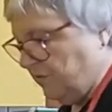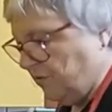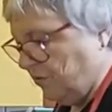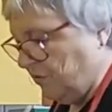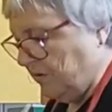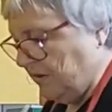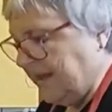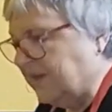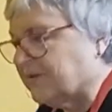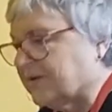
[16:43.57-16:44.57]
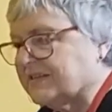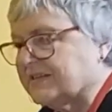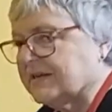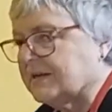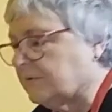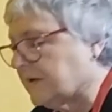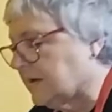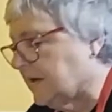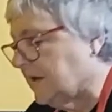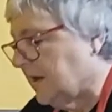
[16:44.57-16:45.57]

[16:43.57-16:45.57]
raw. You can tell when a,